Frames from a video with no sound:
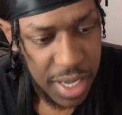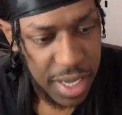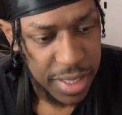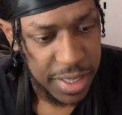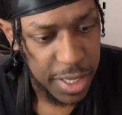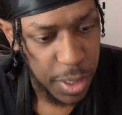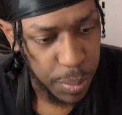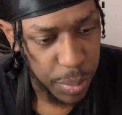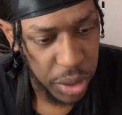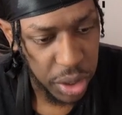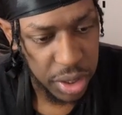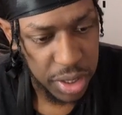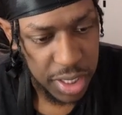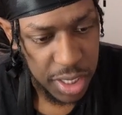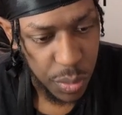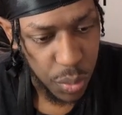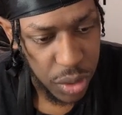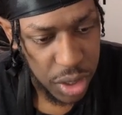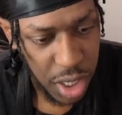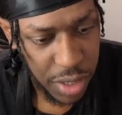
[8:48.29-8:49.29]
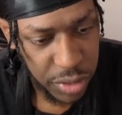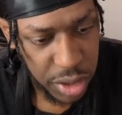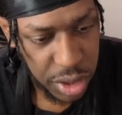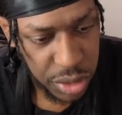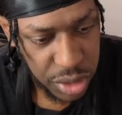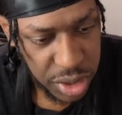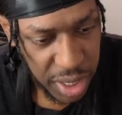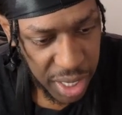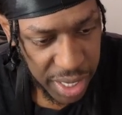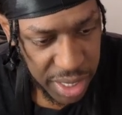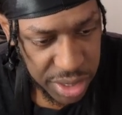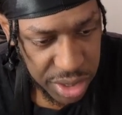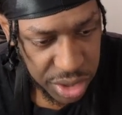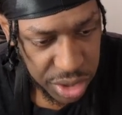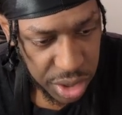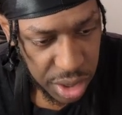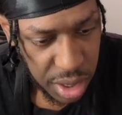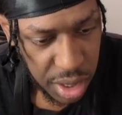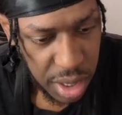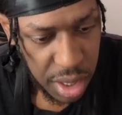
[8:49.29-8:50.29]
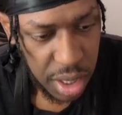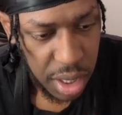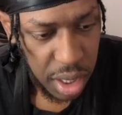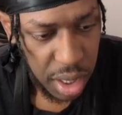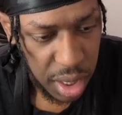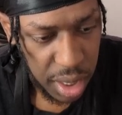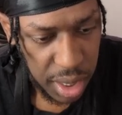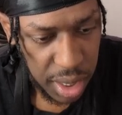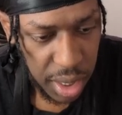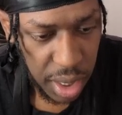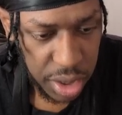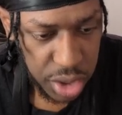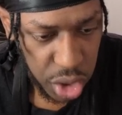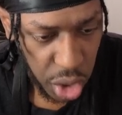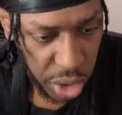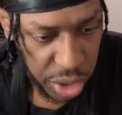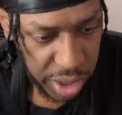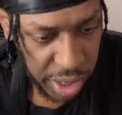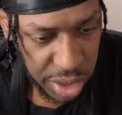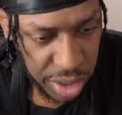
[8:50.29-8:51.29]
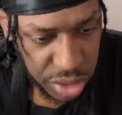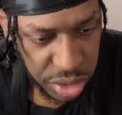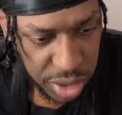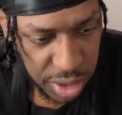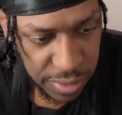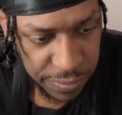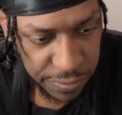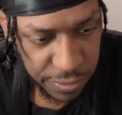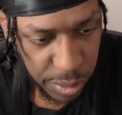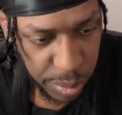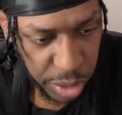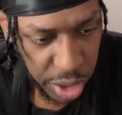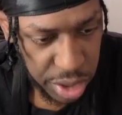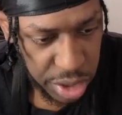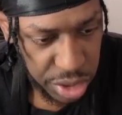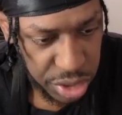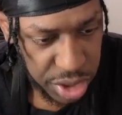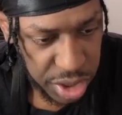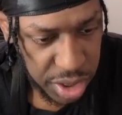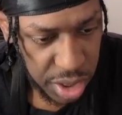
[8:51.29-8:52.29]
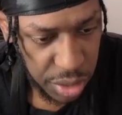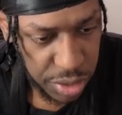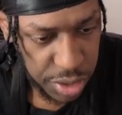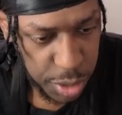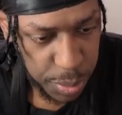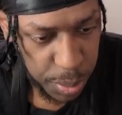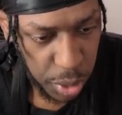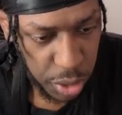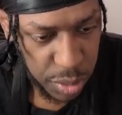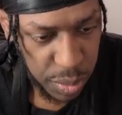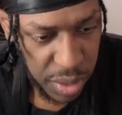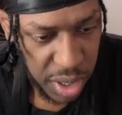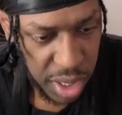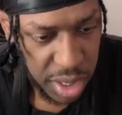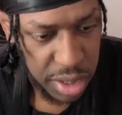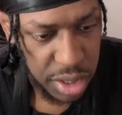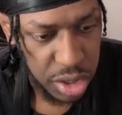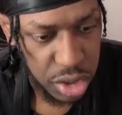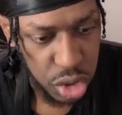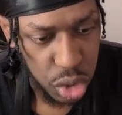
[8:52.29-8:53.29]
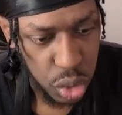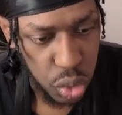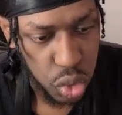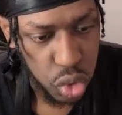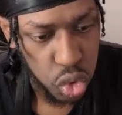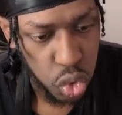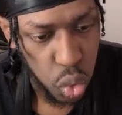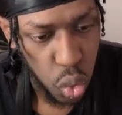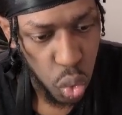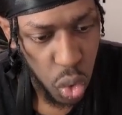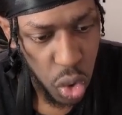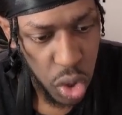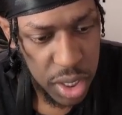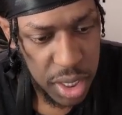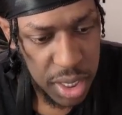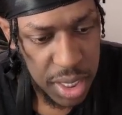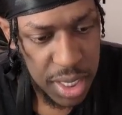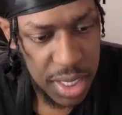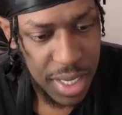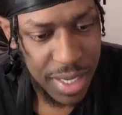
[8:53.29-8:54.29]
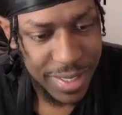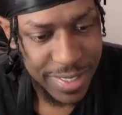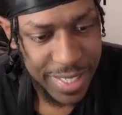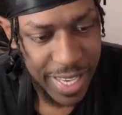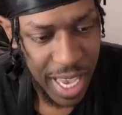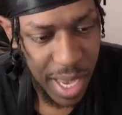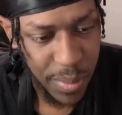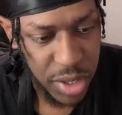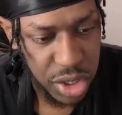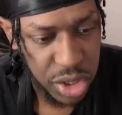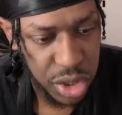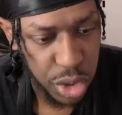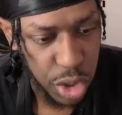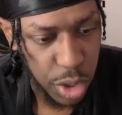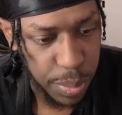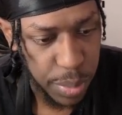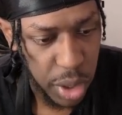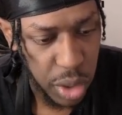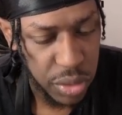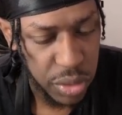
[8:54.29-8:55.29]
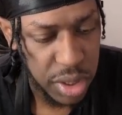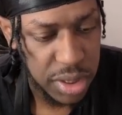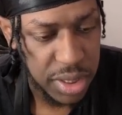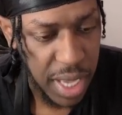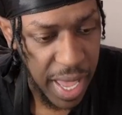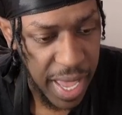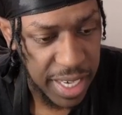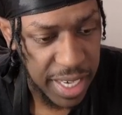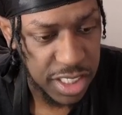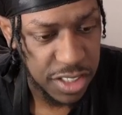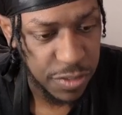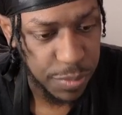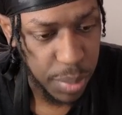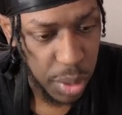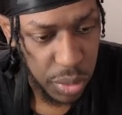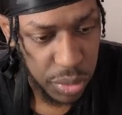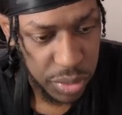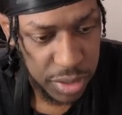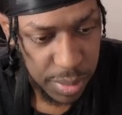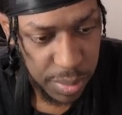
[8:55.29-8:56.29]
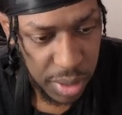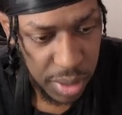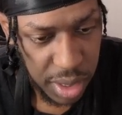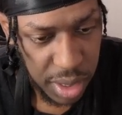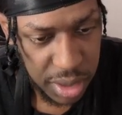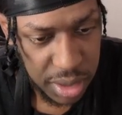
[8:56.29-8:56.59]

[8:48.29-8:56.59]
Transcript: The ability, whenever you touch a dark energy from your energy zone of this Pokemon, do 20 damage to your opponent's active Pokemon.